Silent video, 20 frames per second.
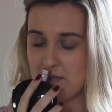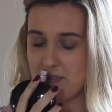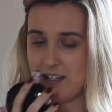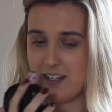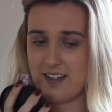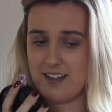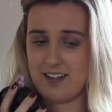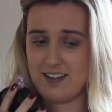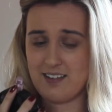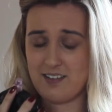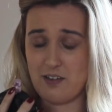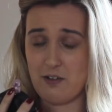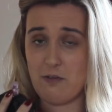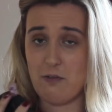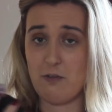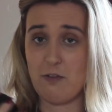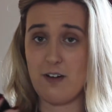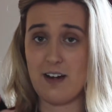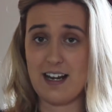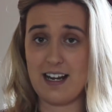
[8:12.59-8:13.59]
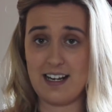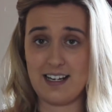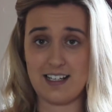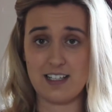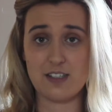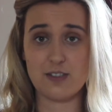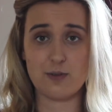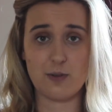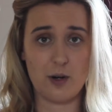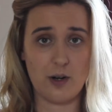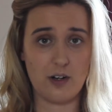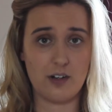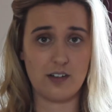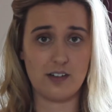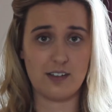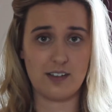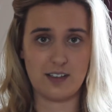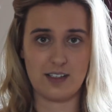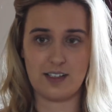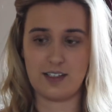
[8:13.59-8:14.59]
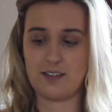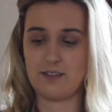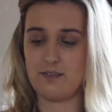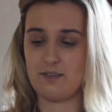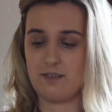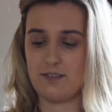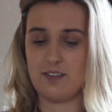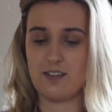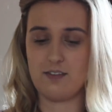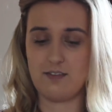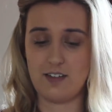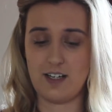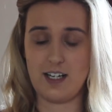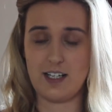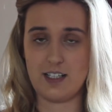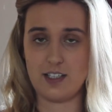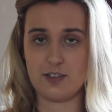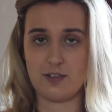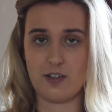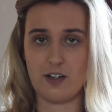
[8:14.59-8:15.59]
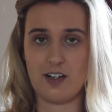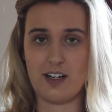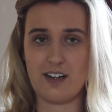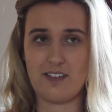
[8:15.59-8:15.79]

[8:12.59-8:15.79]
It is really strong, like really strong.